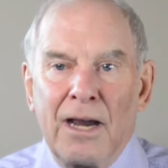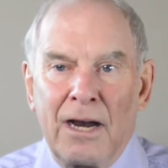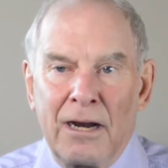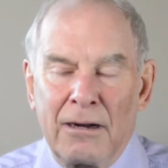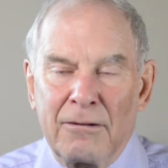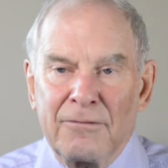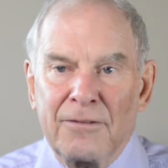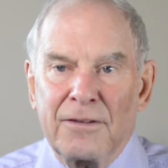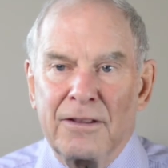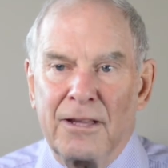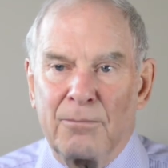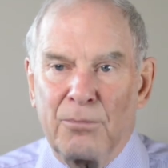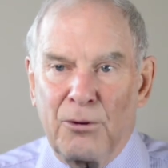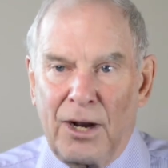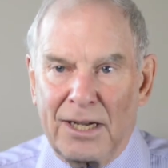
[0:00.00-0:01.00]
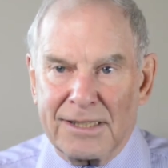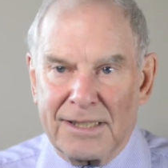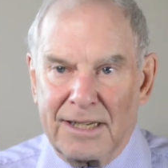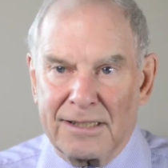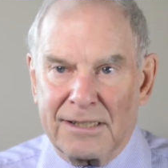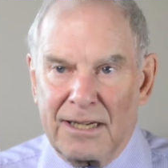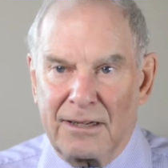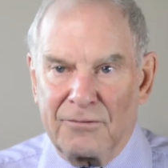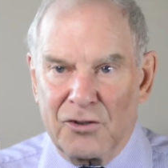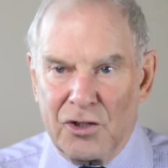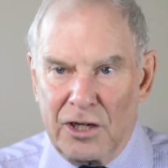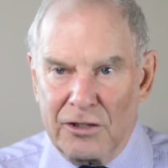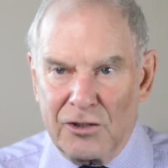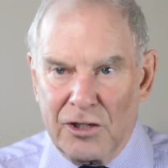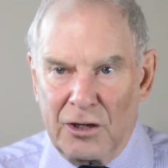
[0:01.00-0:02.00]
of the process of
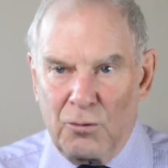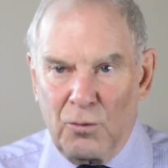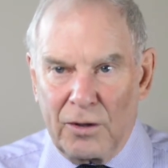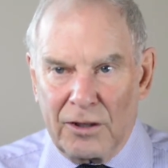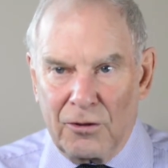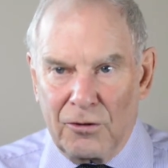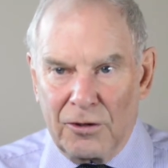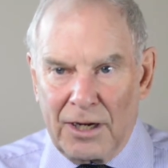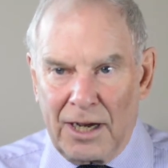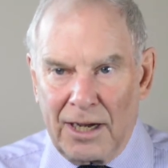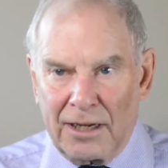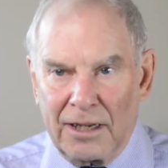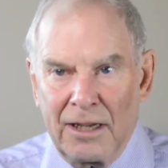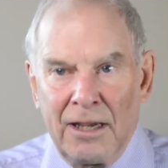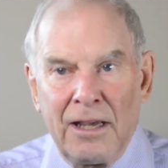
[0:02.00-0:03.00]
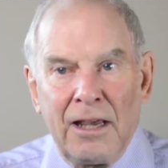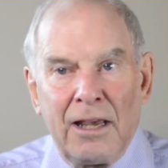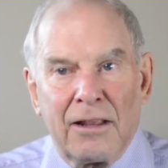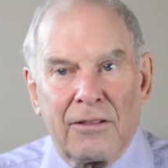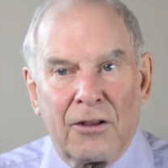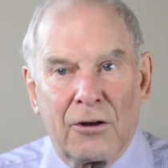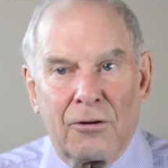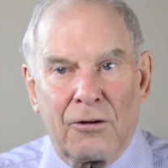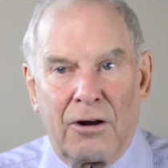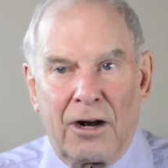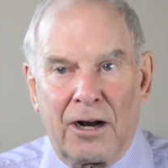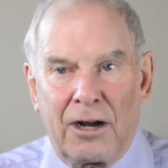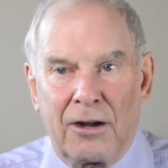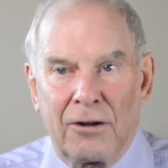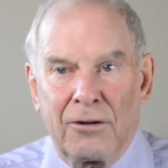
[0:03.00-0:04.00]
judging whether or not there
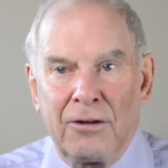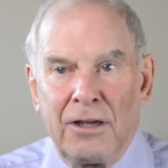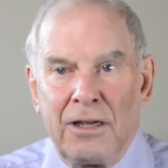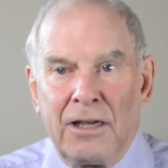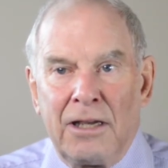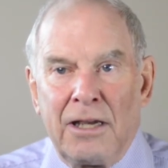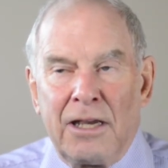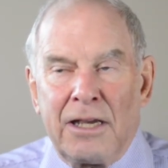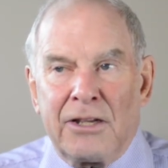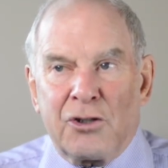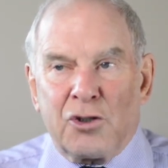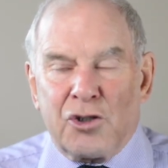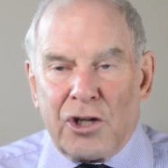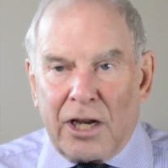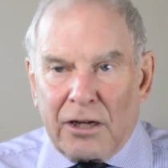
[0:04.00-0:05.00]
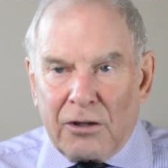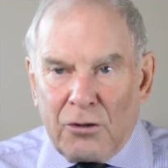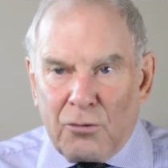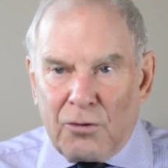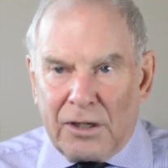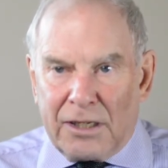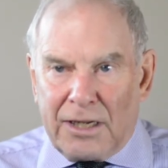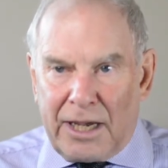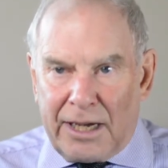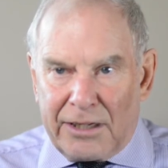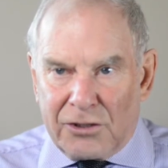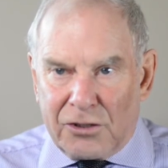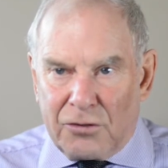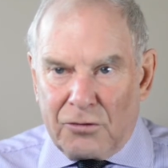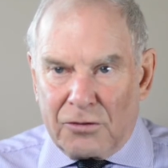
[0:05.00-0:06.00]
are genuine
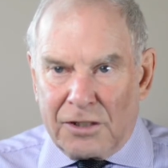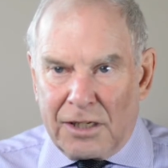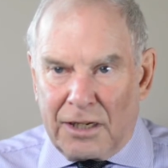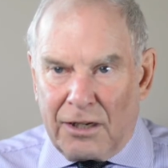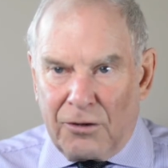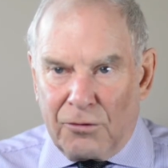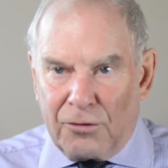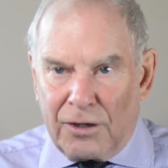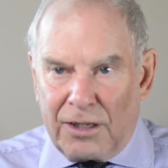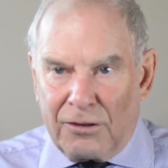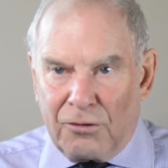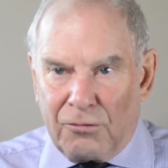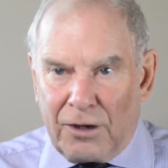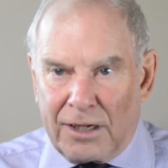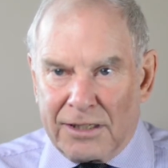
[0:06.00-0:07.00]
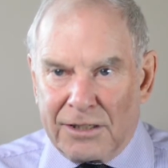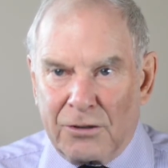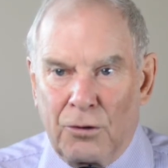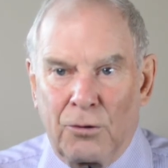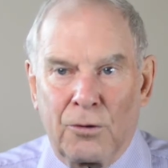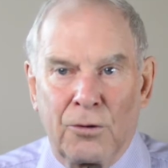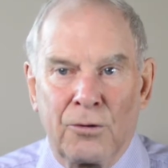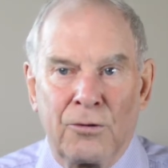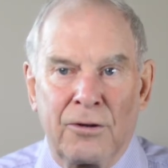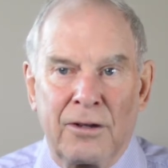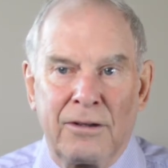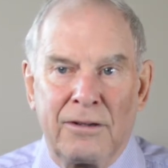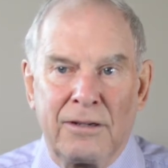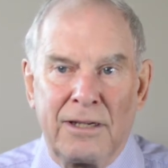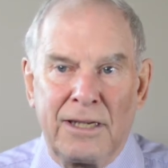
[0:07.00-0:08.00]
national security threats or,
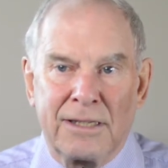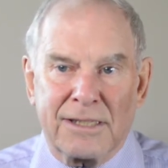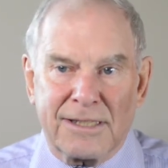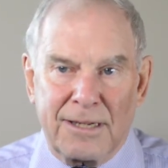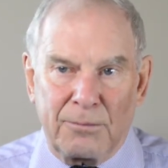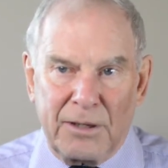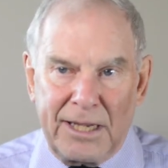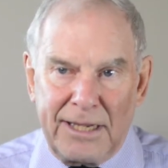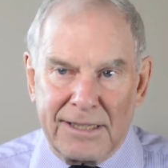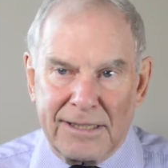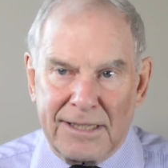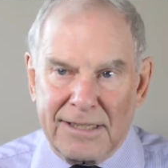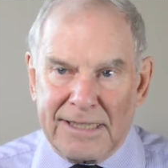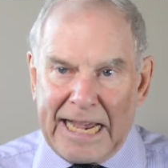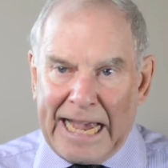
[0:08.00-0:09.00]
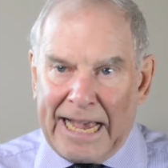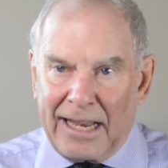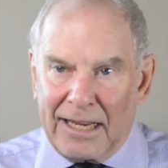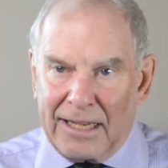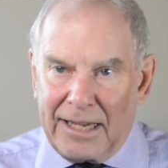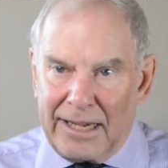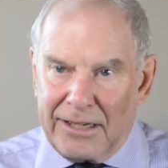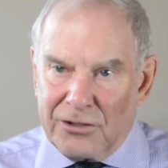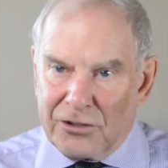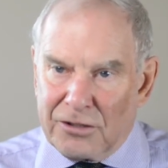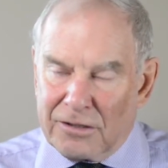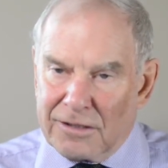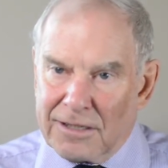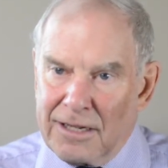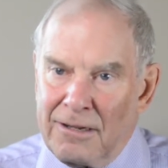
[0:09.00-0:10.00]
in some cases,
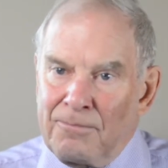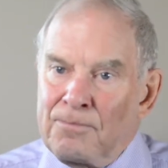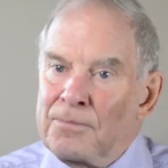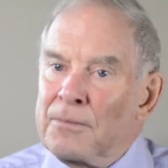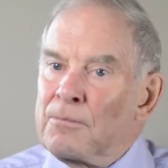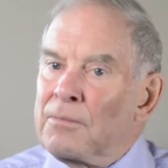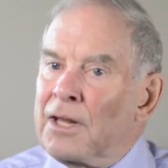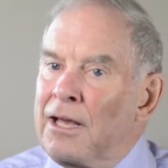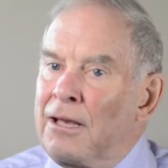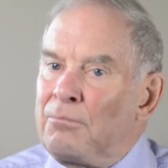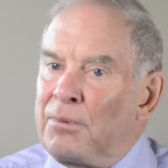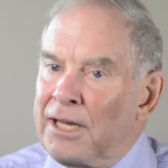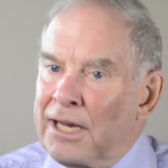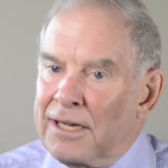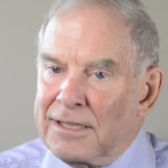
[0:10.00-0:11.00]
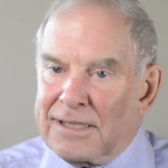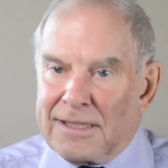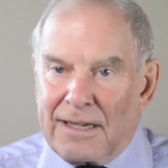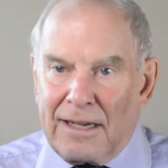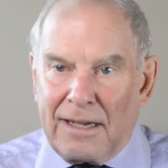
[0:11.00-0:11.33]
allegations. Because